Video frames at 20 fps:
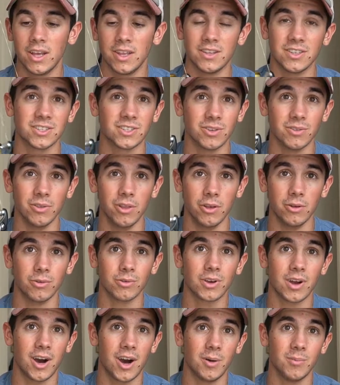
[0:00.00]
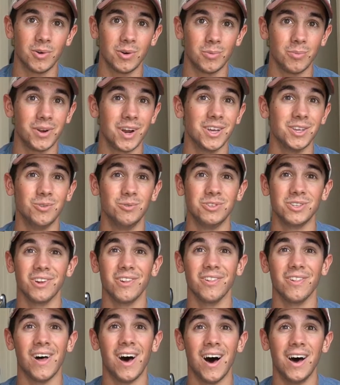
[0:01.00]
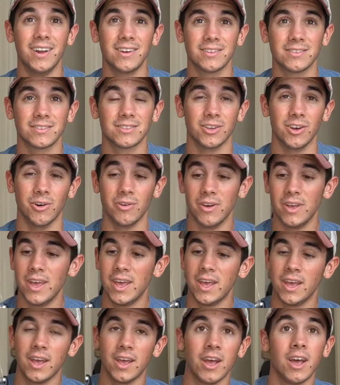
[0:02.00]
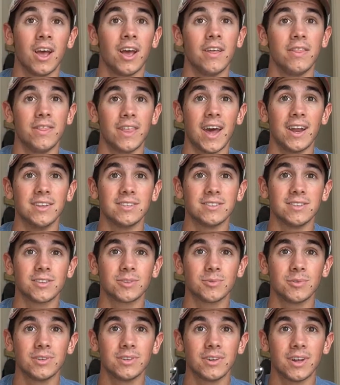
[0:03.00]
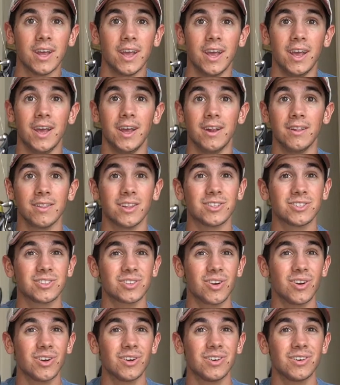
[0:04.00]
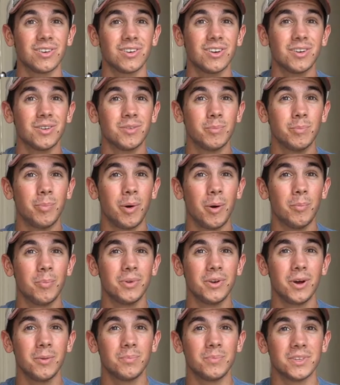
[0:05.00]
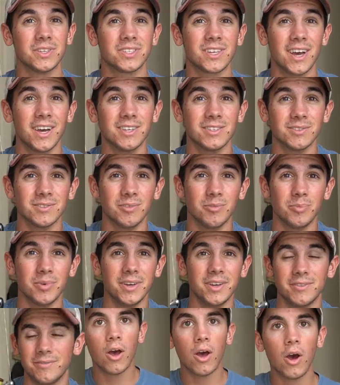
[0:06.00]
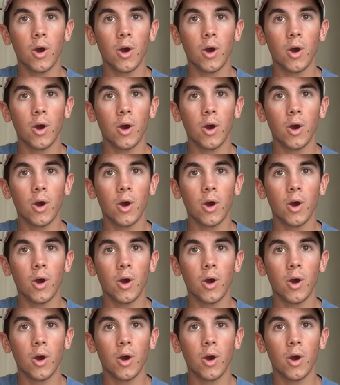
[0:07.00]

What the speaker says: This is a little combo, but I use it a lot. So that is this one. And let's start bumping up the size a little bit.